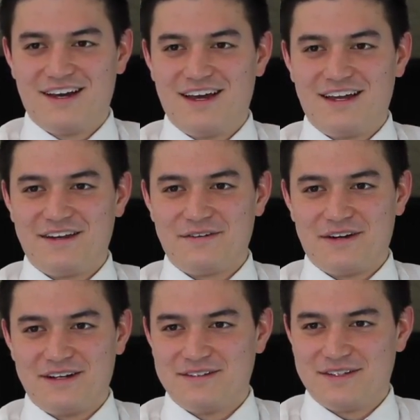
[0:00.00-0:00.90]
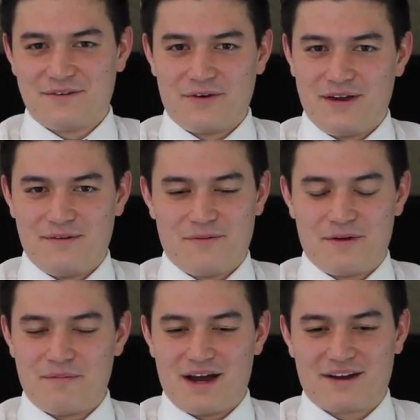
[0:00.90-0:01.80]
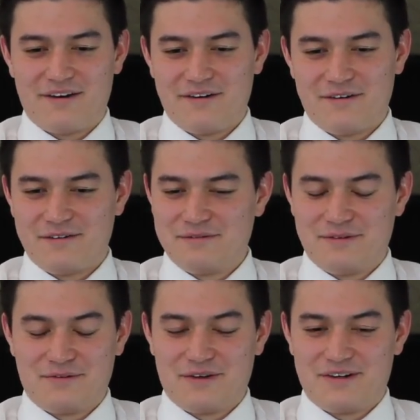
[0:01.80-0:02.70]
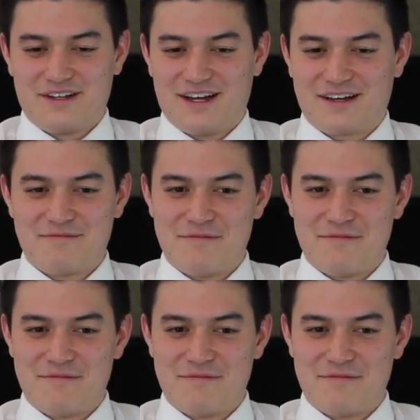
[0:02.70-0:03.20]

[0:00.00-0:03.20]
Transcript: Anyway, we went back home, and we were like,